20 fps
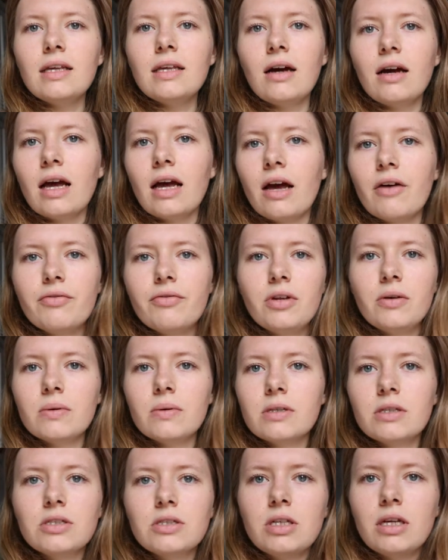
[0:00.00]
yeah, I have no
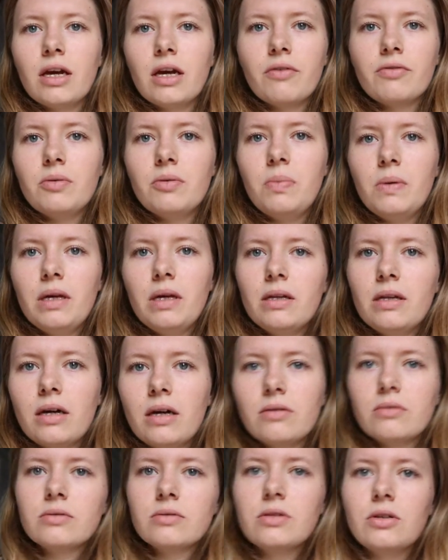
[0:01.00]
energy after being
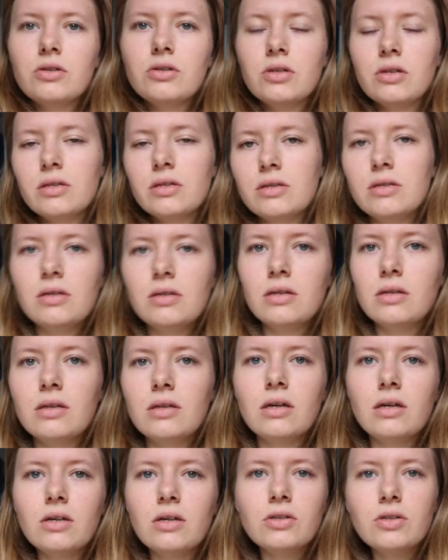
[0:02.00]
out socializing and
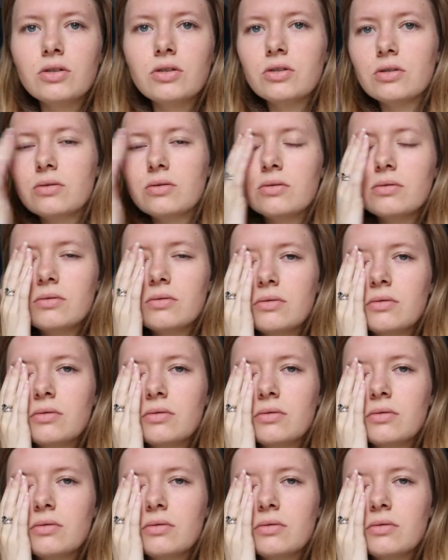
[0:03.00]
that.